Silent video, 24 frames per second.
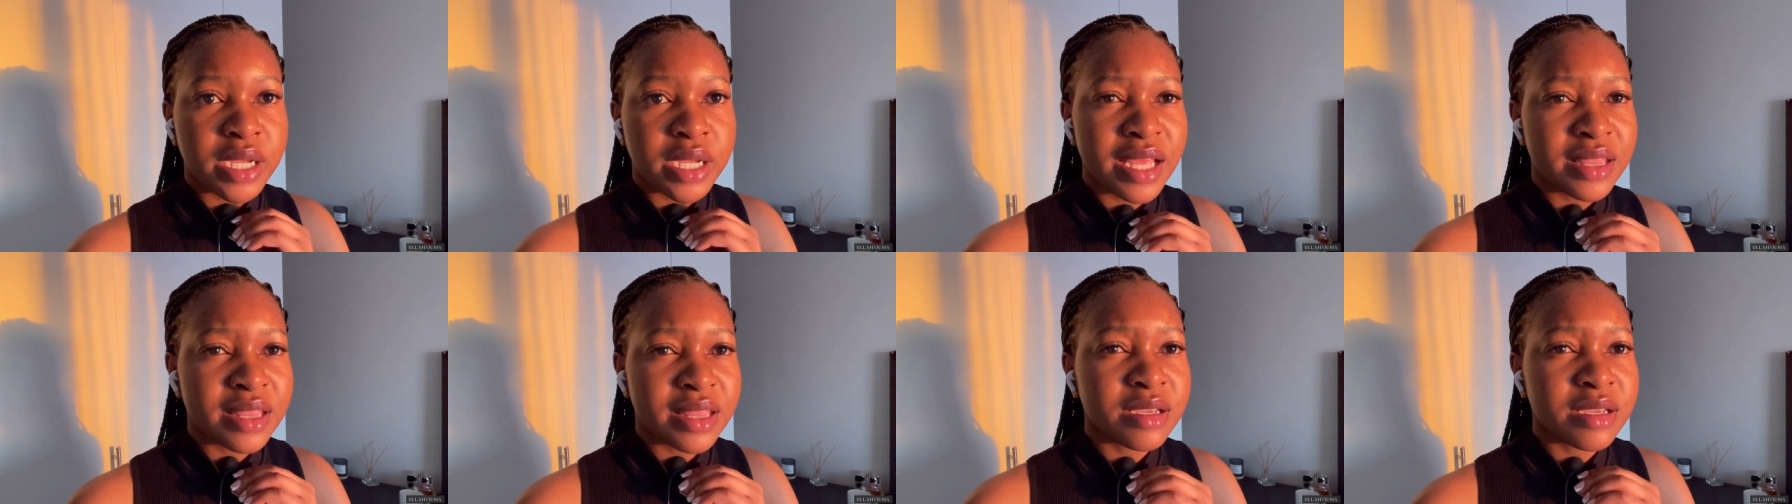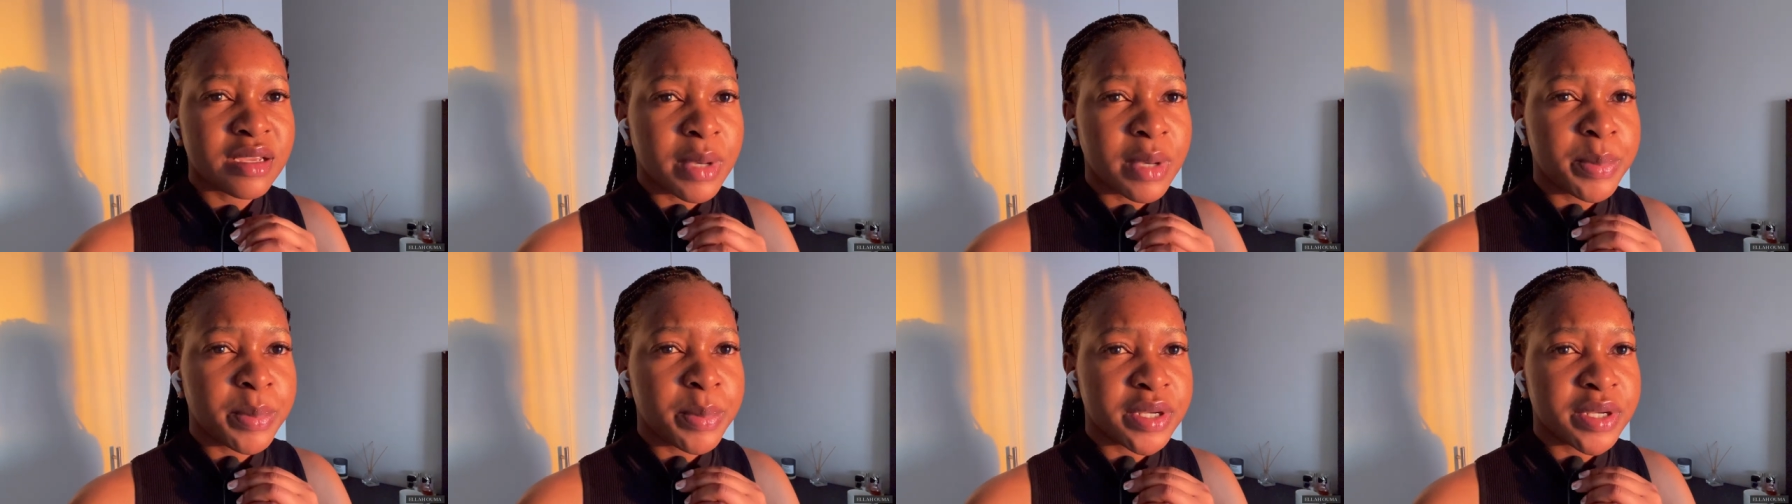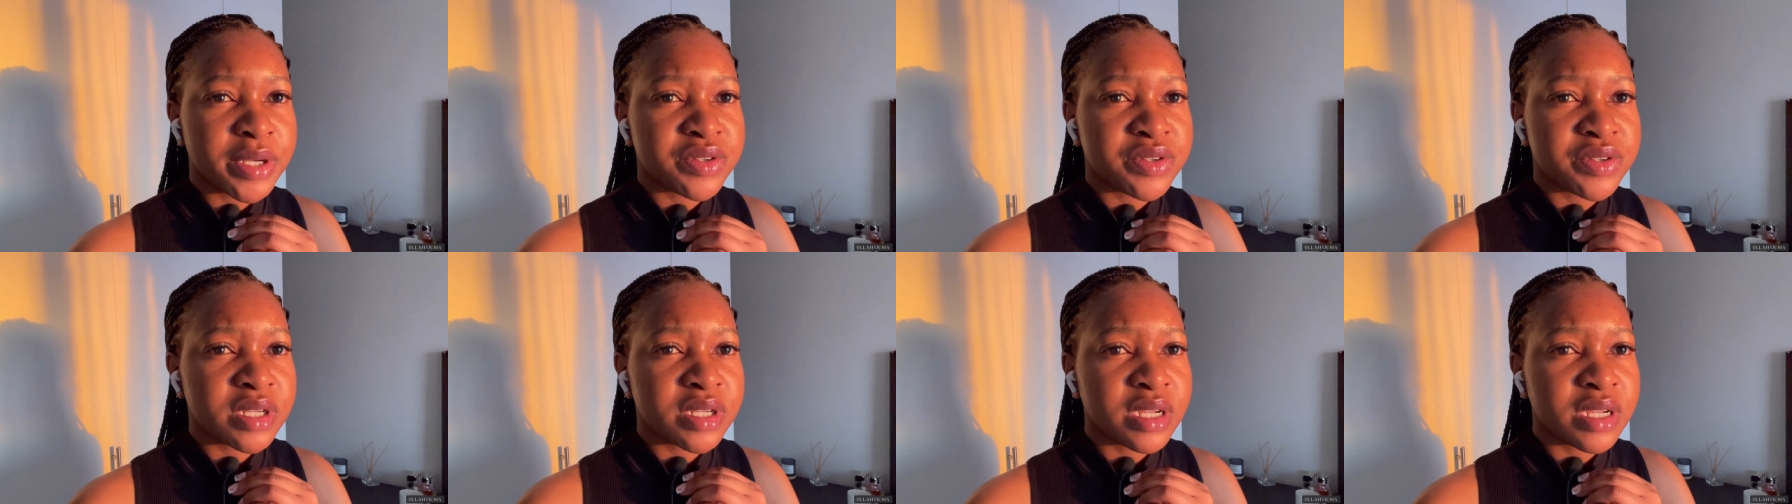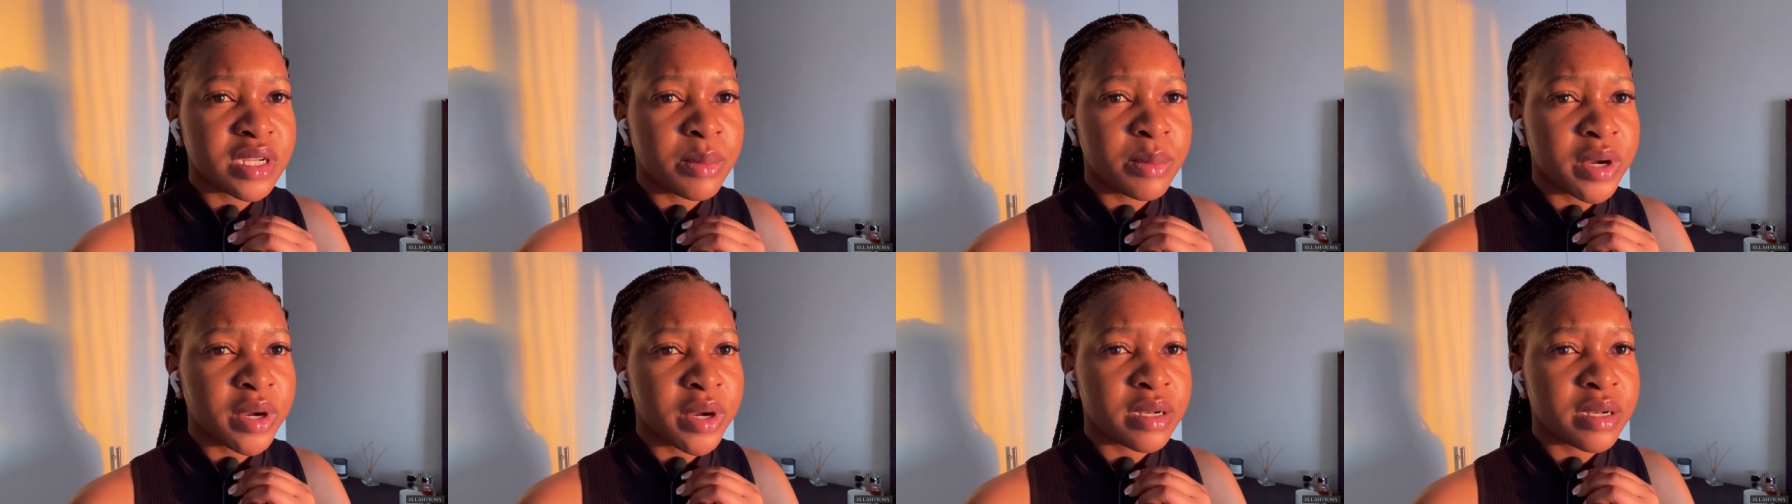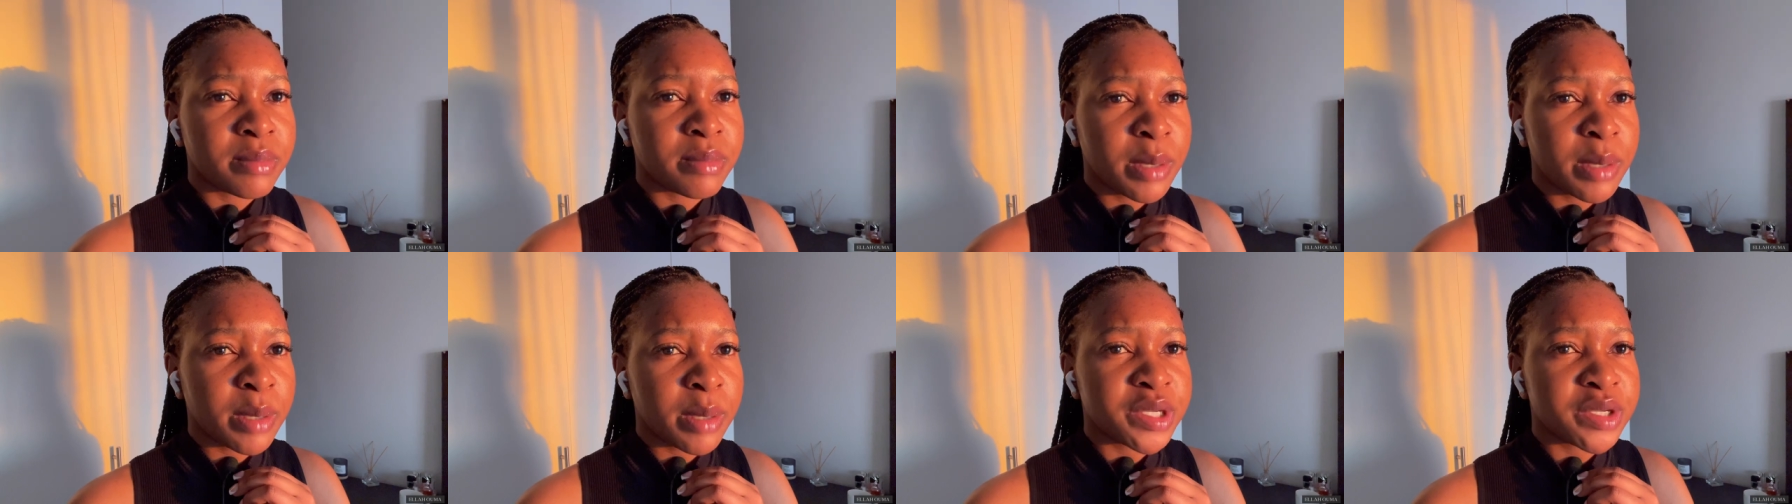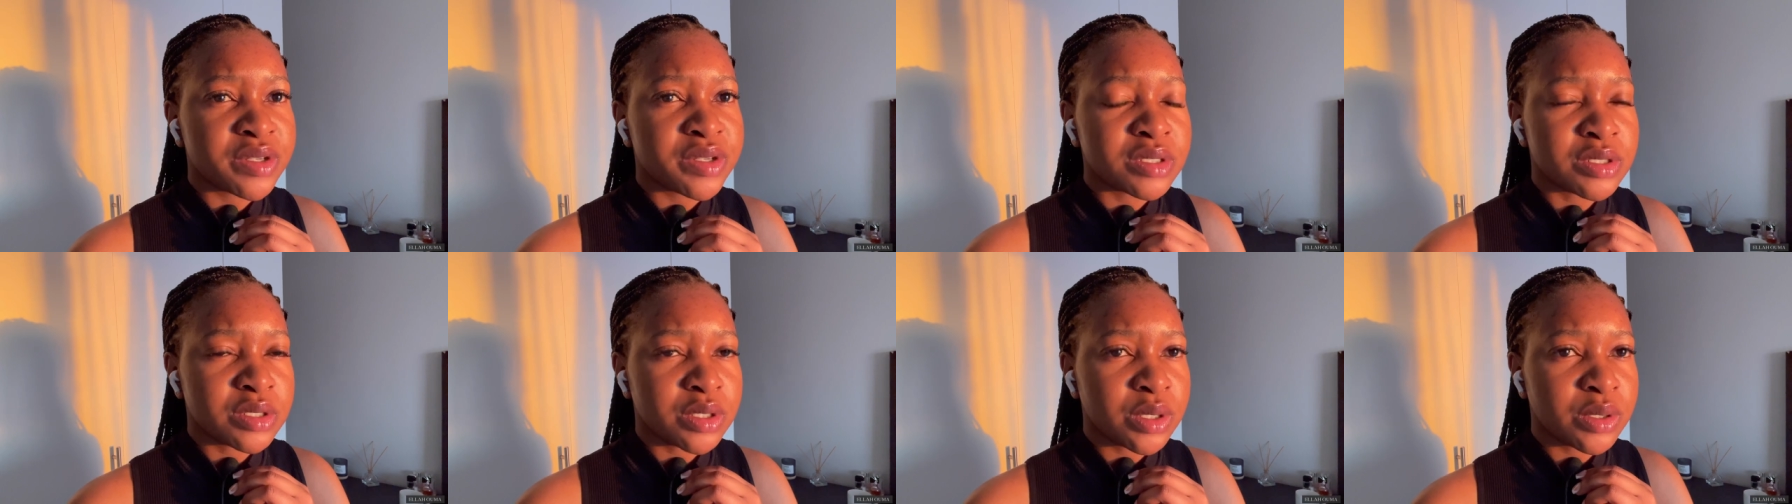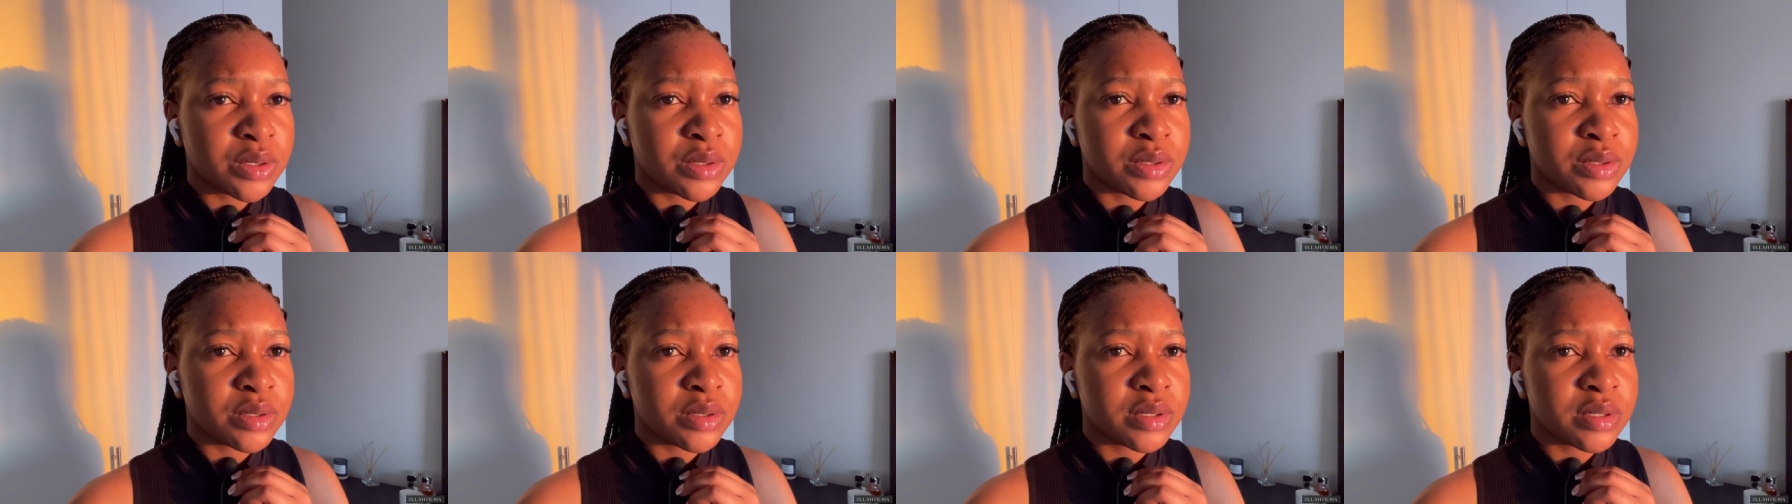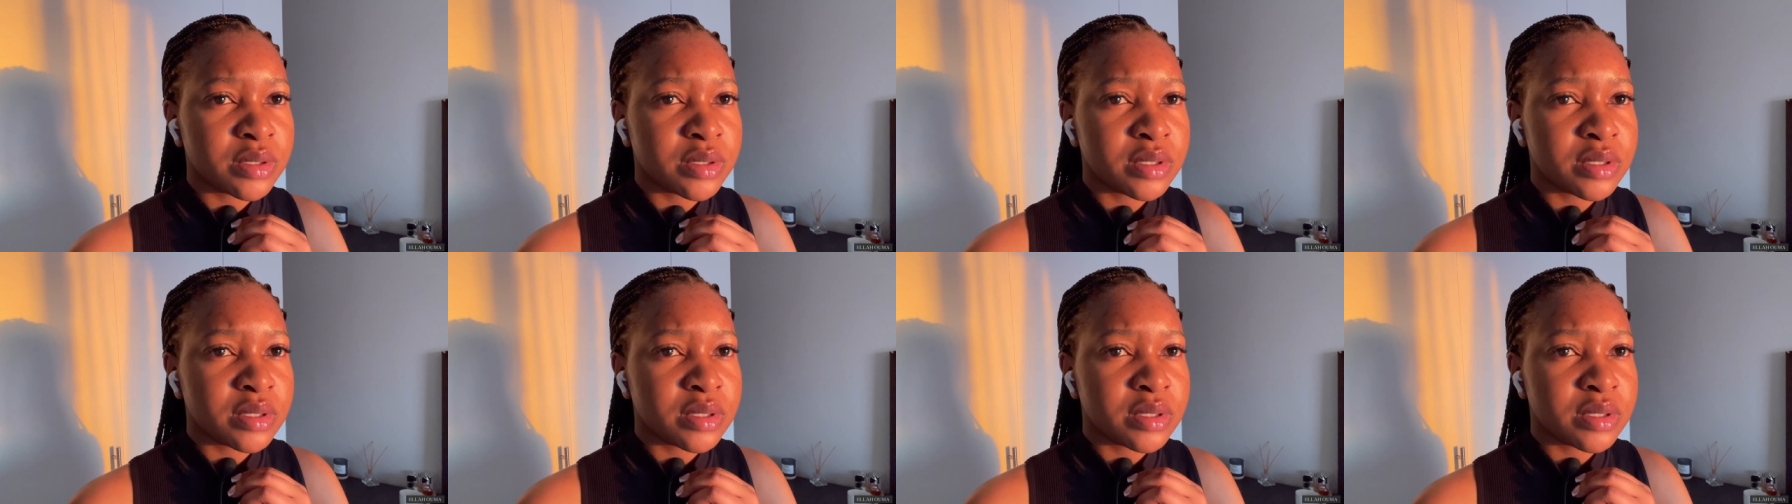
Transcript: i think my battery my, my battery's low